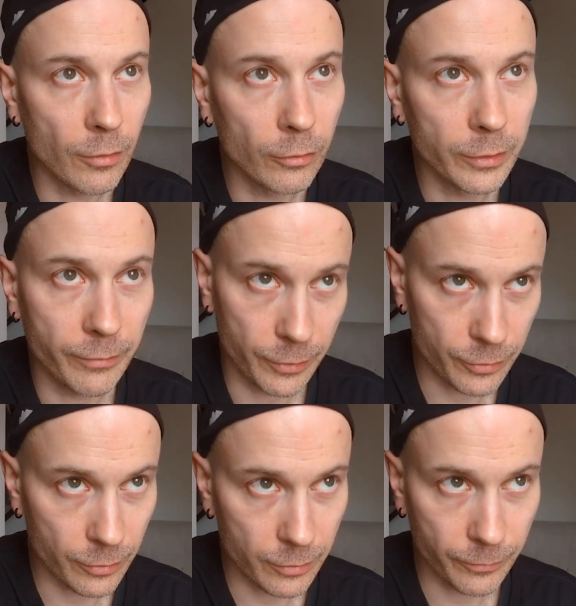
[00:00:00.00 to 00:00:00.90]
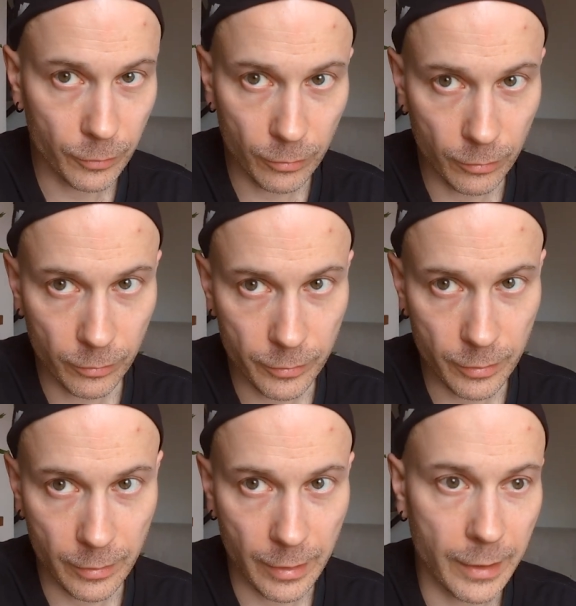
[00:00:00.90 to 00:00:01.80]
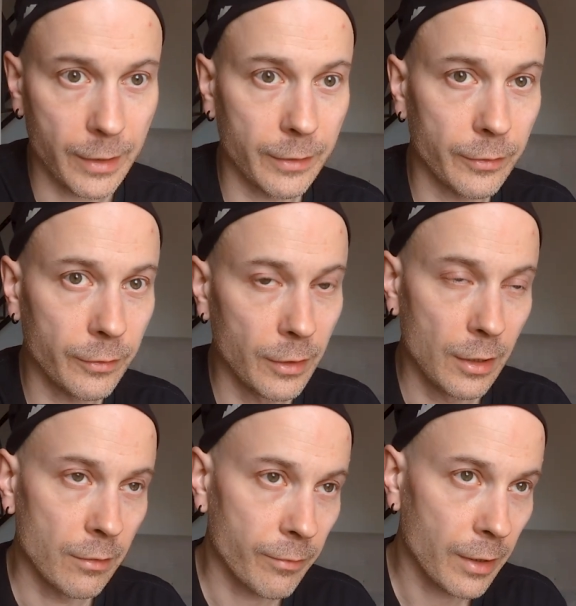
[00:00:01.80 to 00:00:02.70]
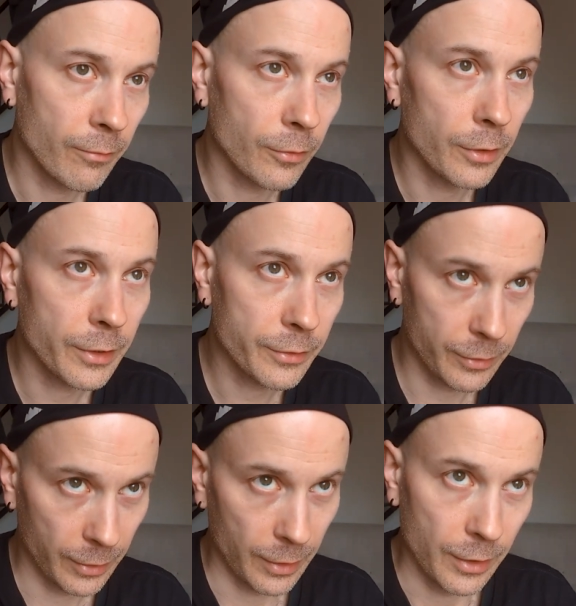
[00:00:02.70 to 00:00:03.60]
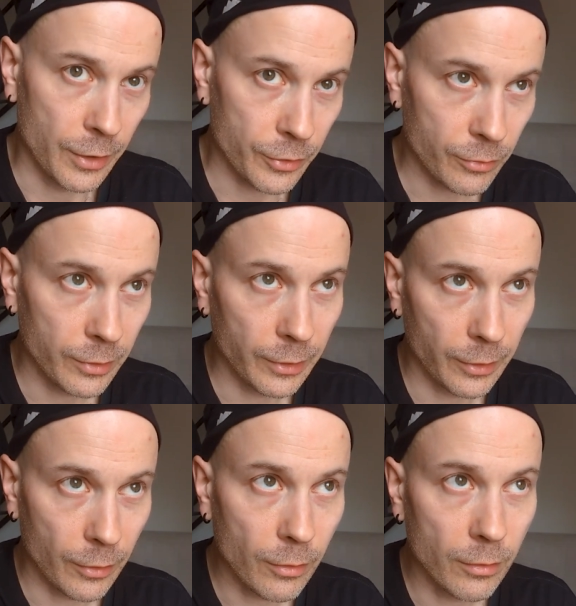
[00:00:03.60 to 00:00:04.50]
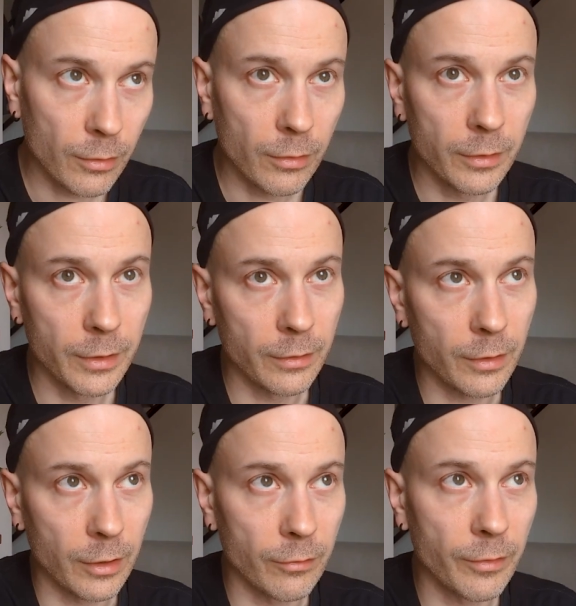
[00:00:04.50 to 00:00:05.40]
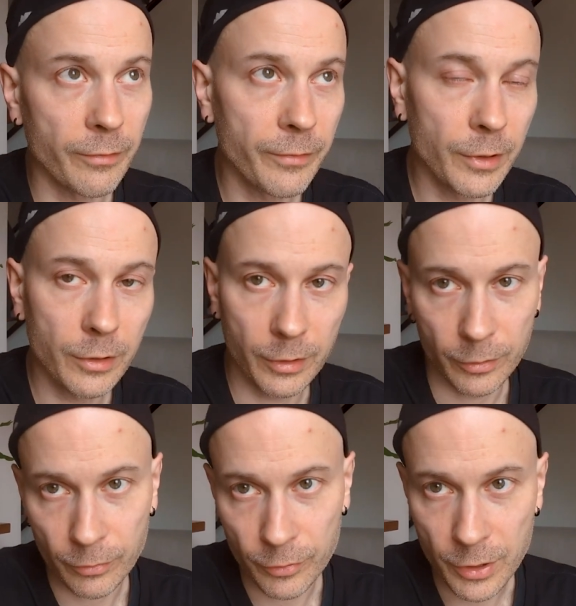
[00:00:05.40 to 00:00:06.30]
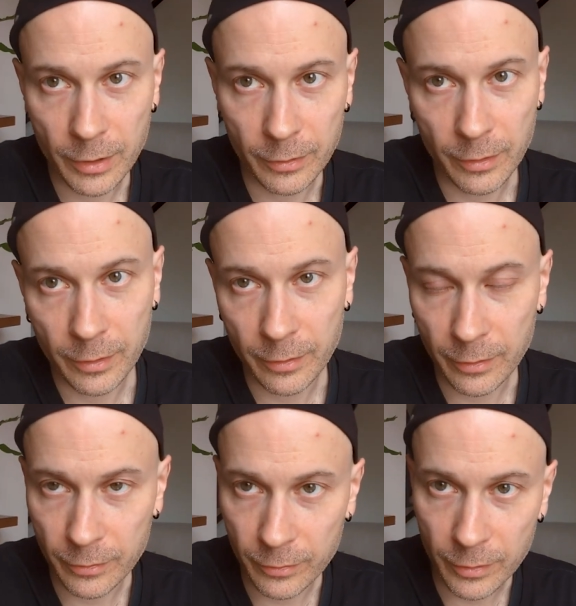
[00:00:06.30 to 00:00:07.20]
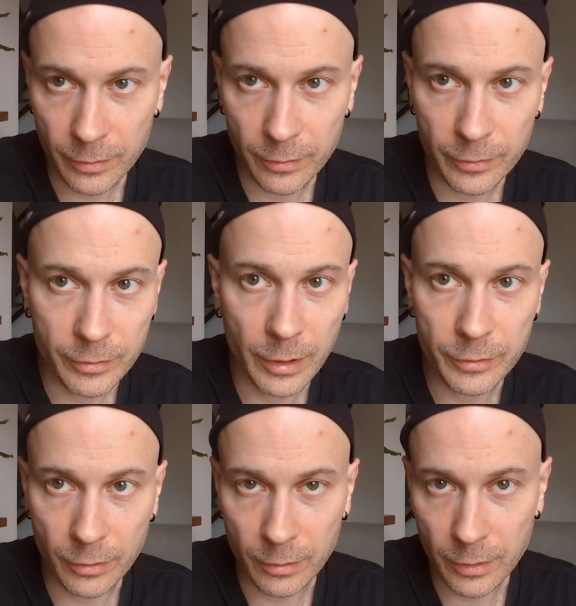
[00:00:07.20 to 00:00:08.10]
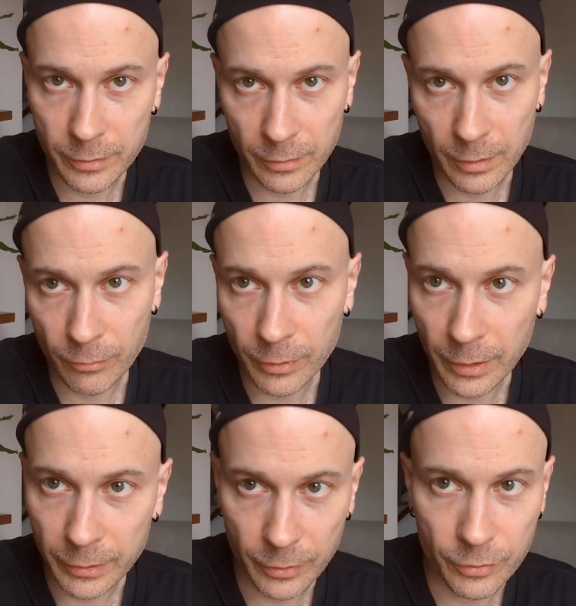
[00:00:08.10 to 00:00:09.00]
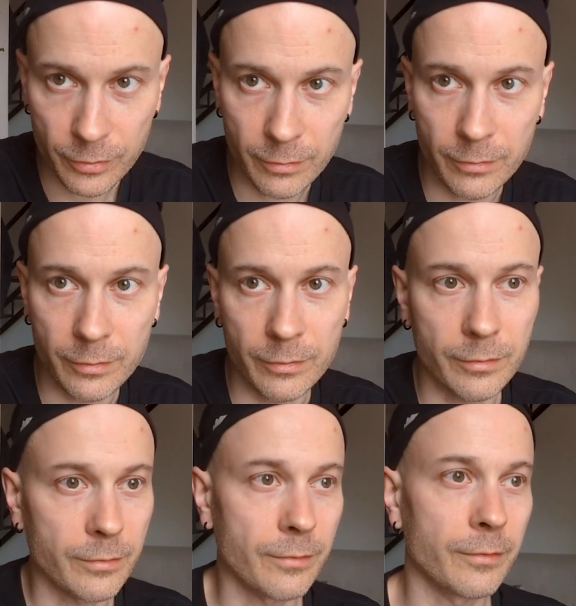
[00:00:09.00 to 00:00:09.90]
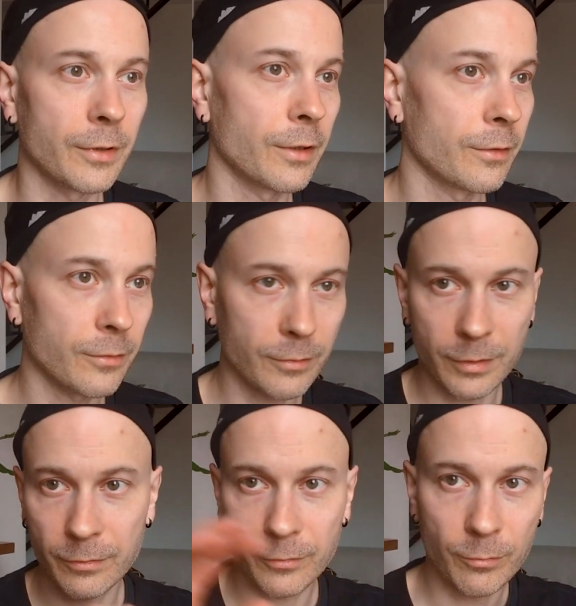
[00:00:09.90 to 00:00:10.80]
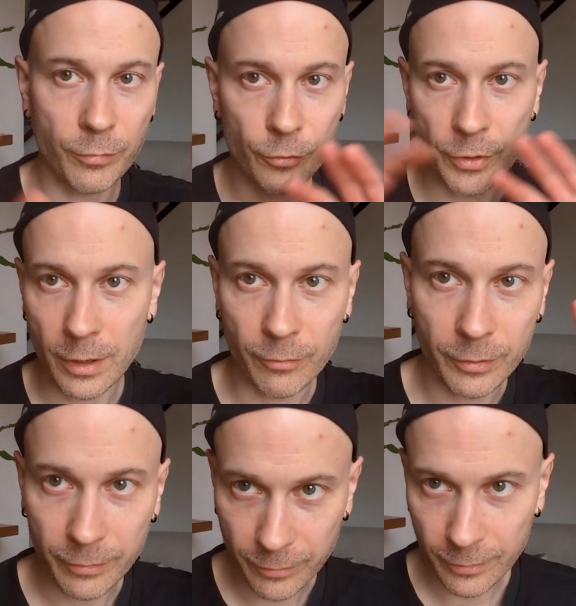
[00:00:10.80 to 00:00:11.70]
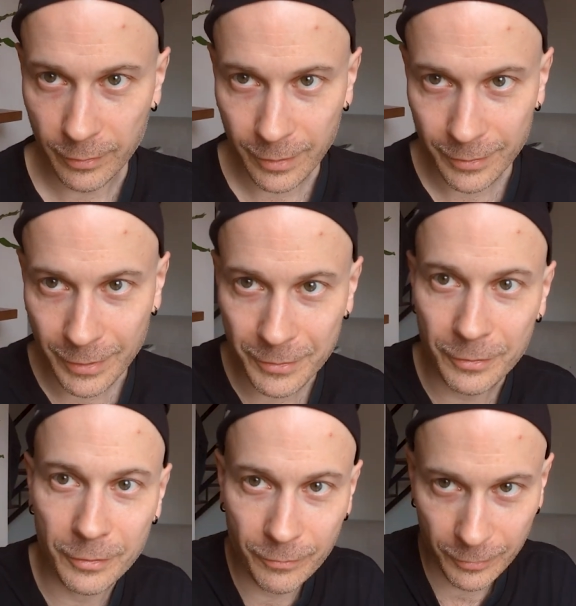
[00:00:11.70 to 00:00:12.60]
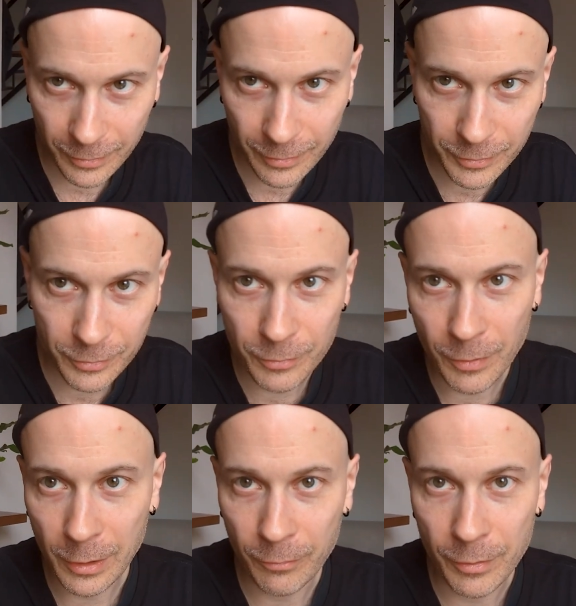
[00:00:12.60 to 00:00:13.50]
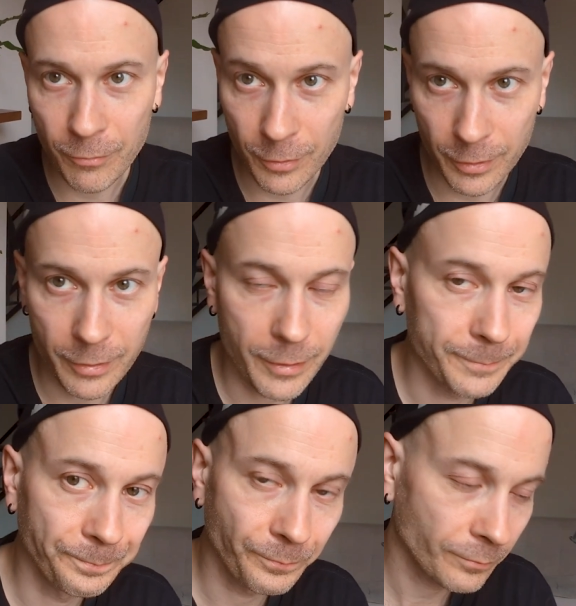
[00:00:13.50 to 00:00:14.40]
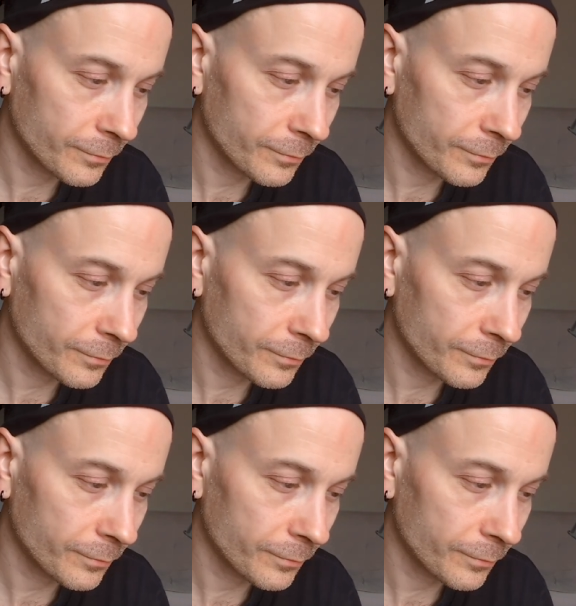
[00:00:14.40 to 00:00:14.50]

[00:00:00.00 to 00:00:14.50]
all different sorts of tools and frameworks so that they all kind of feed into each other rather than distracting our attention and trying to kind of push us in different directions while we work. Yeah?